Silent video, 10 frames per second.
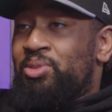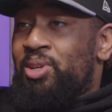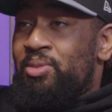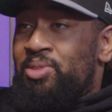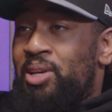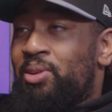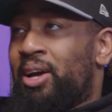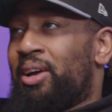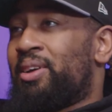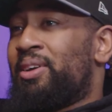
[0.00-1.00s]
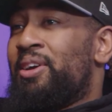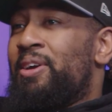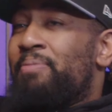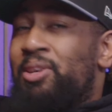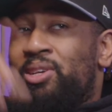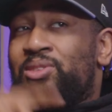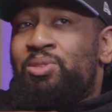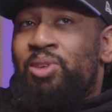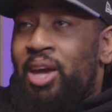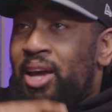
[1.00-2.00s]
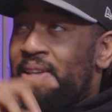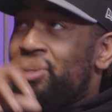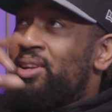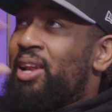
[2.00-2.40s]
Do you know what I'm saying? Like I said to you again,